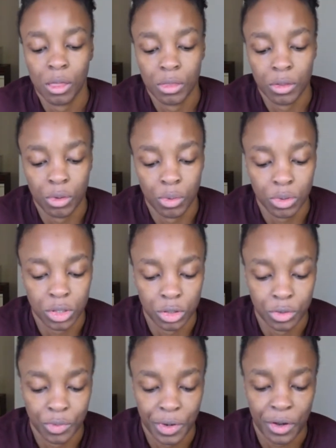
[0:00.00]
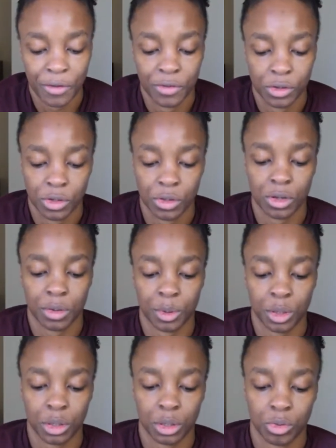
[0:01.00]
The course and career of
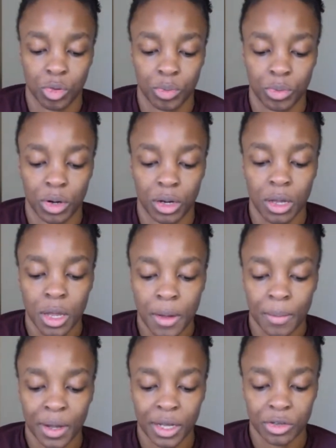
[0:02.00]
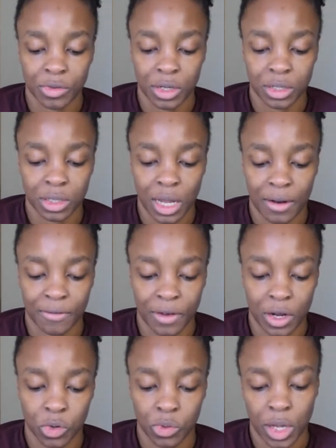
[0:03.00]
physiotherapy incorporate my interests and
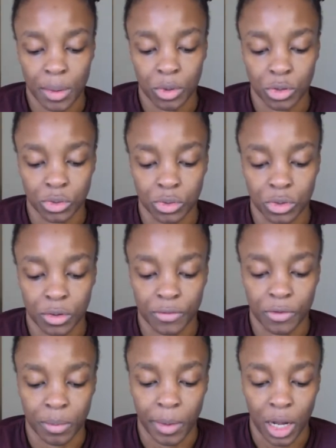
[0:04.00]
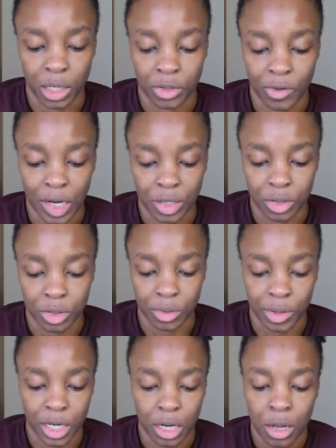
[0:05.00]
final year modules from my undergraduate
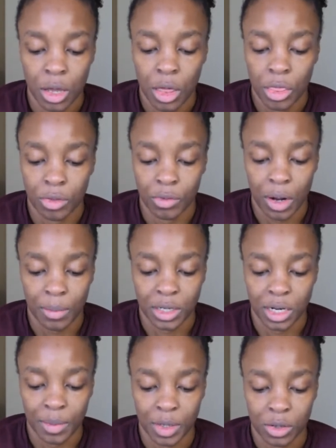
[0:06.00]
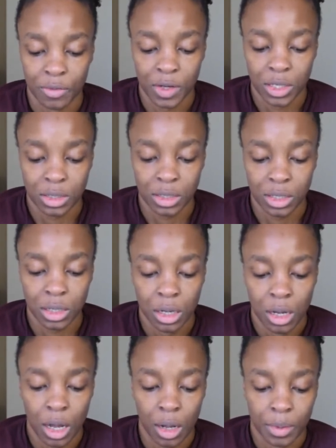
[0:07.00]
degree. Throughout my time at university,
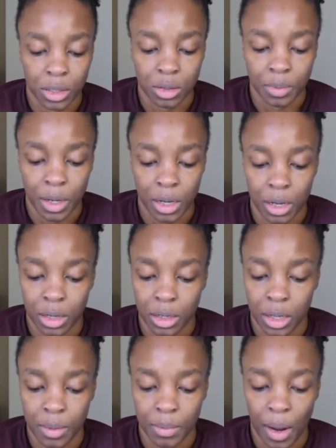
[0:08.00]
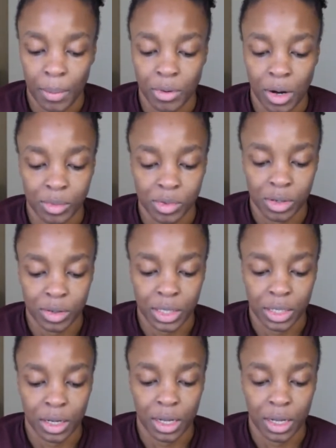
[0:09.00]
I participated in my primary